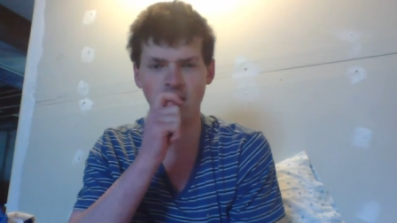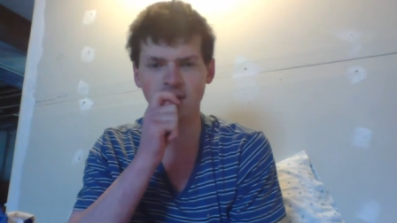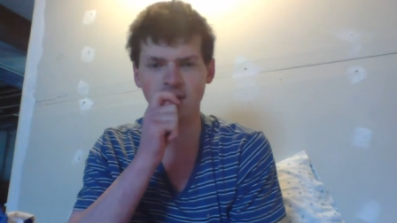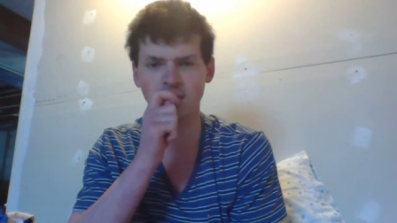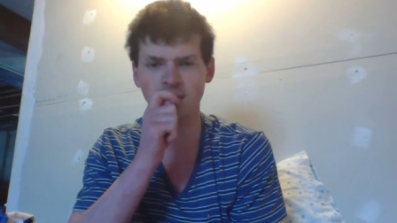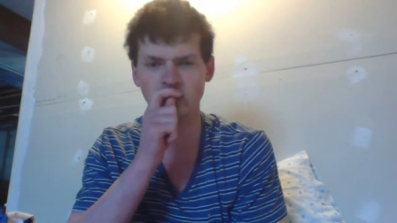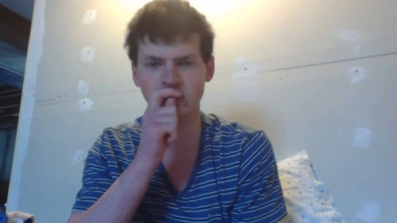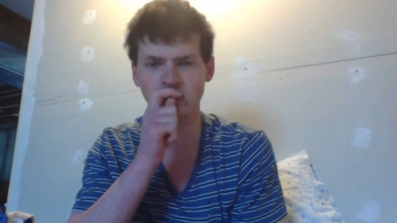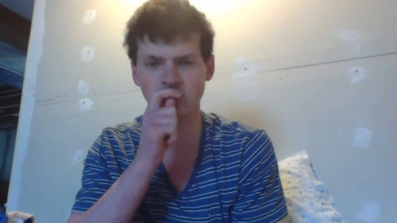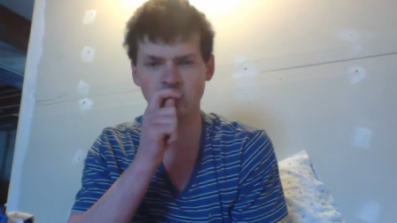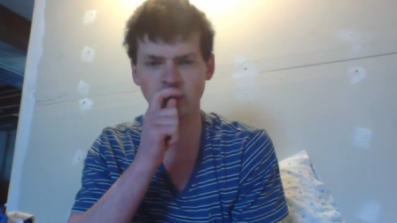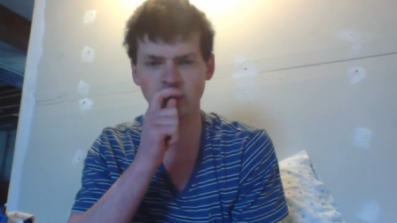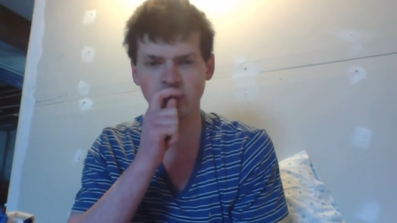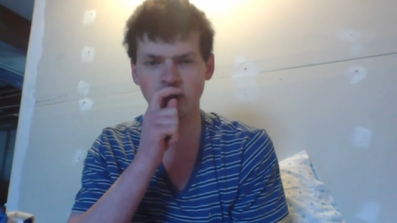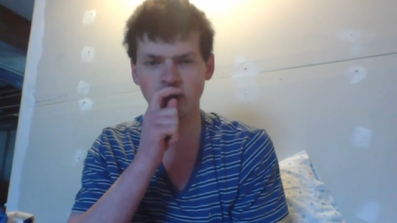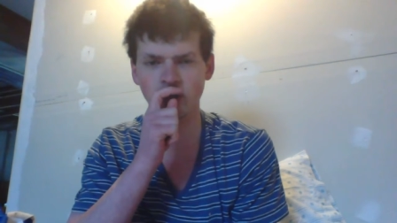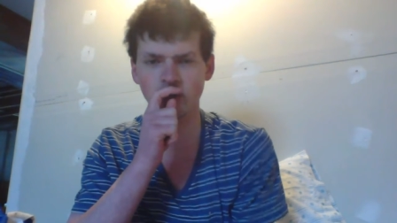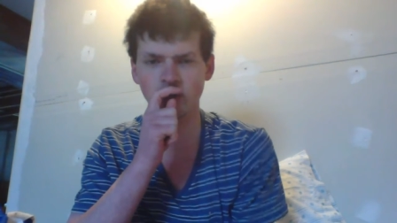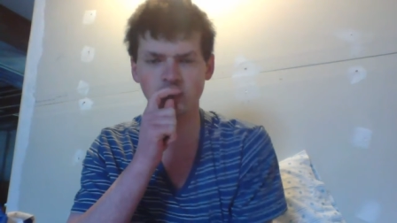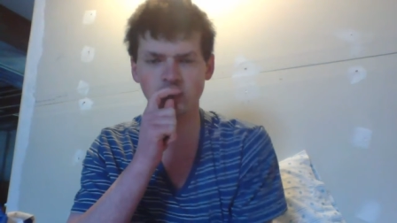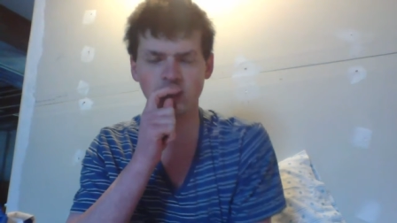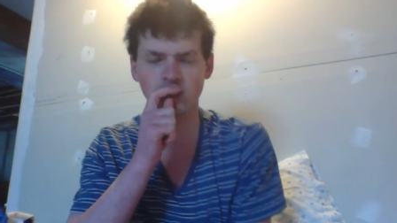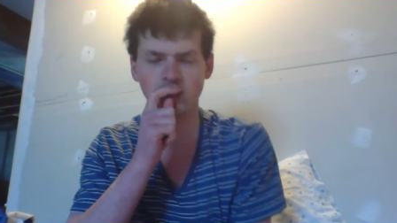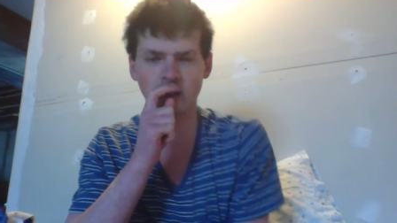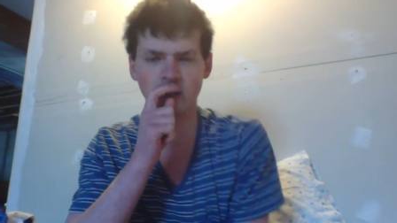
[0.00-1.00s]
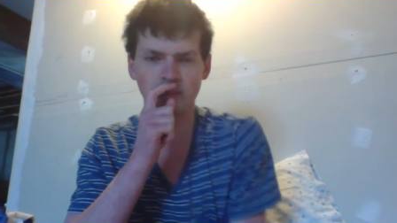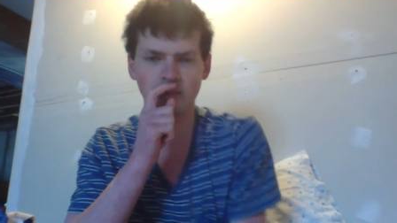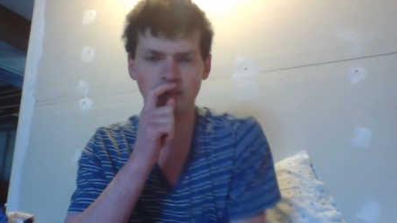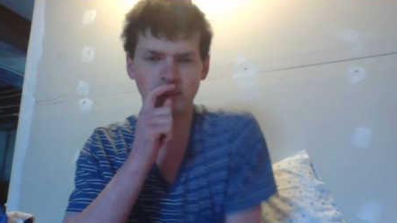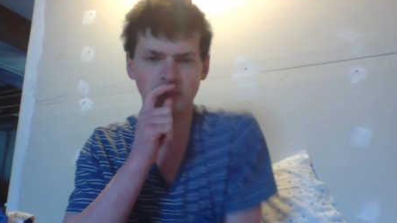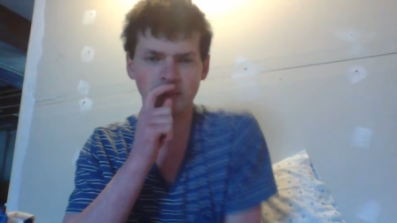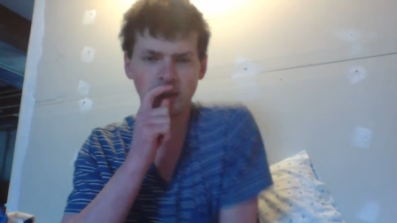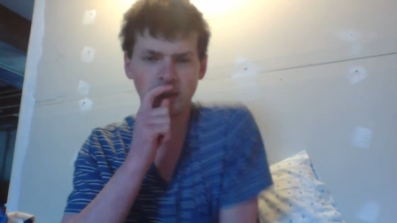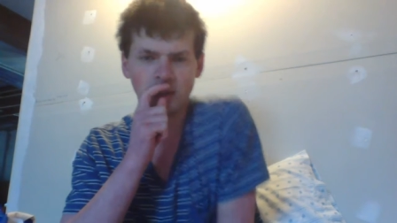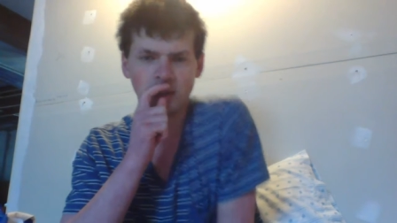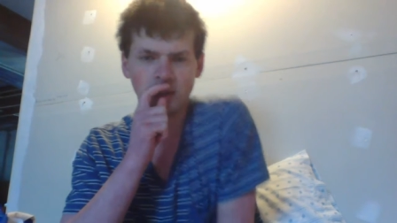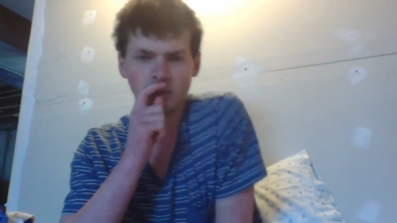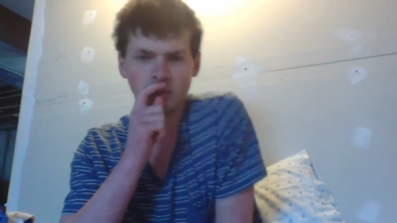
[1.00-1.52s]
next video is gonna
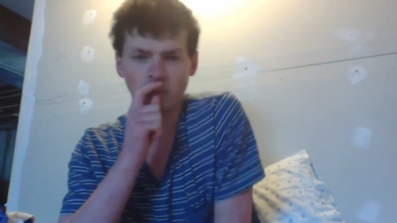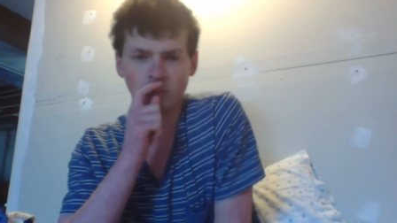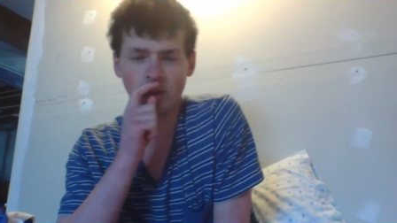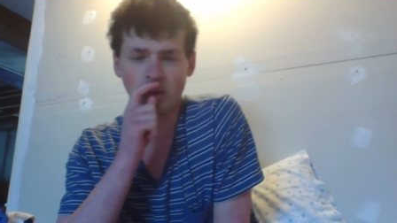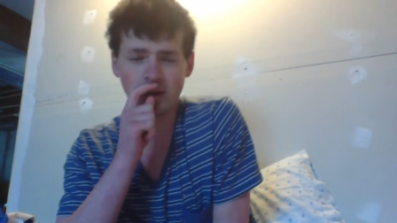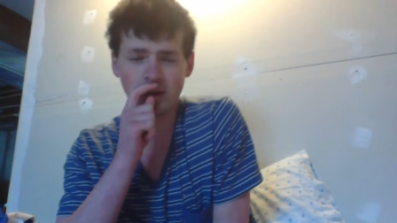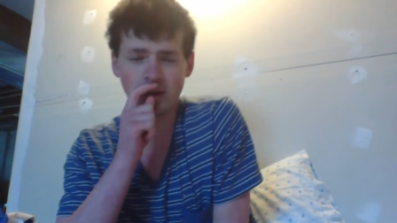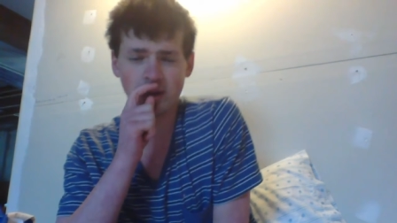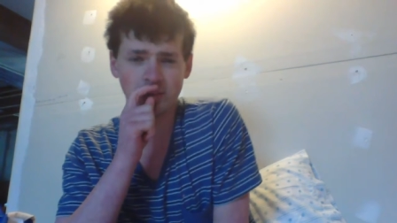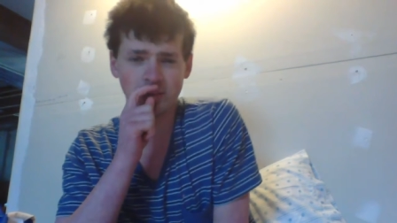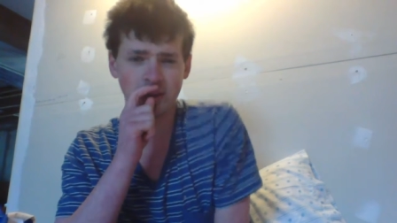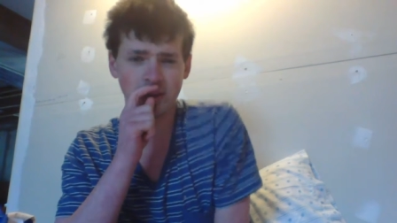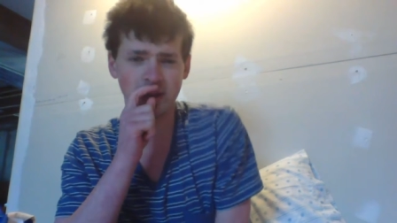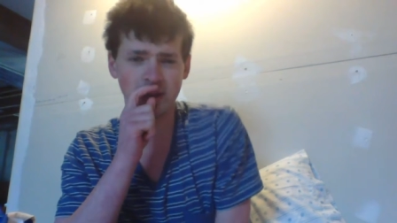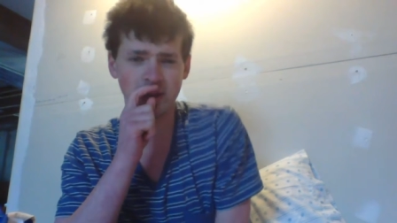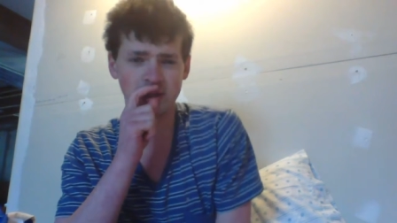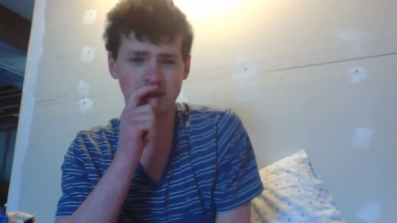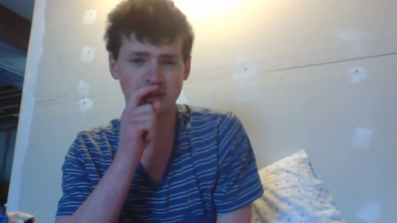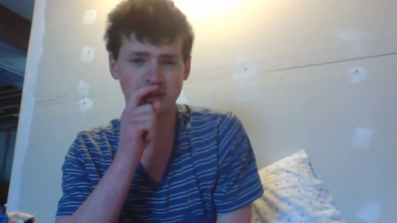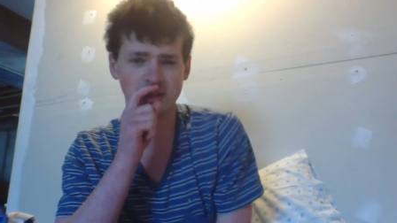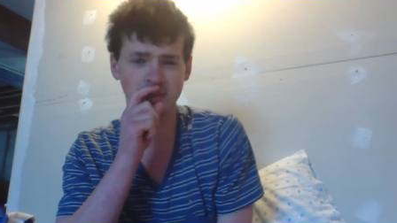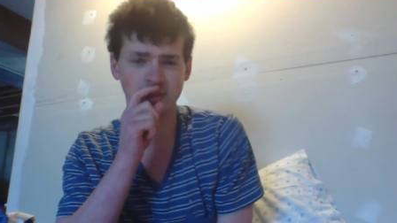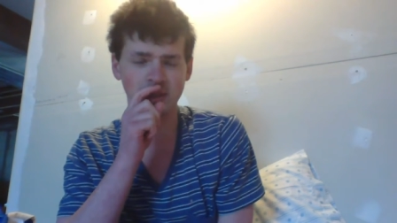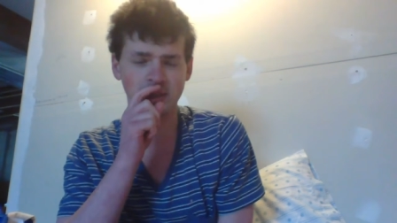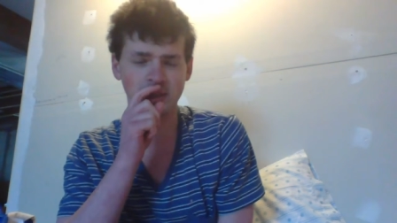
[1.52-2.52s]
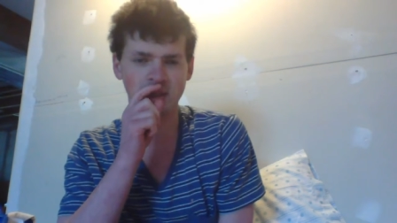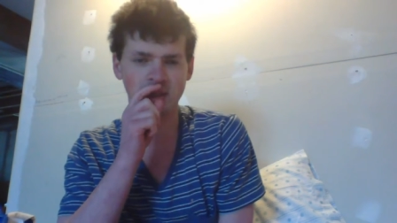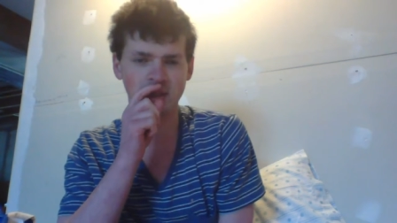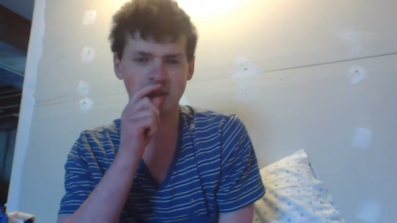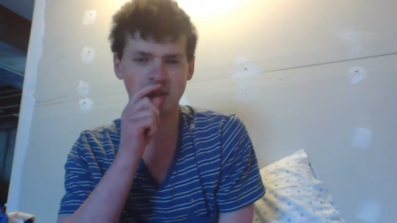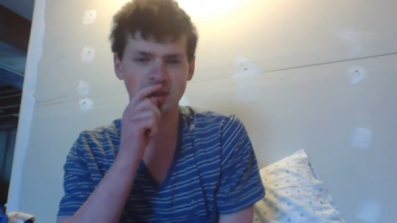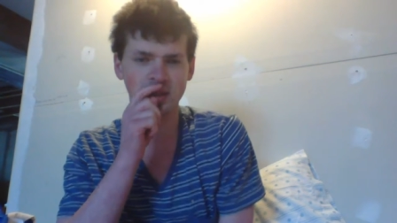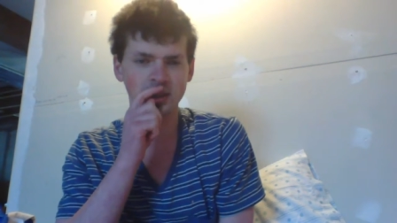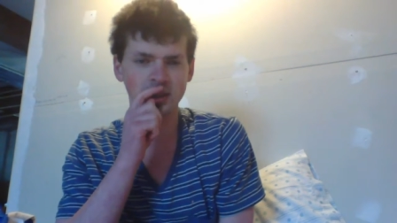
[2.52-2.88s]
be, when it might actually be.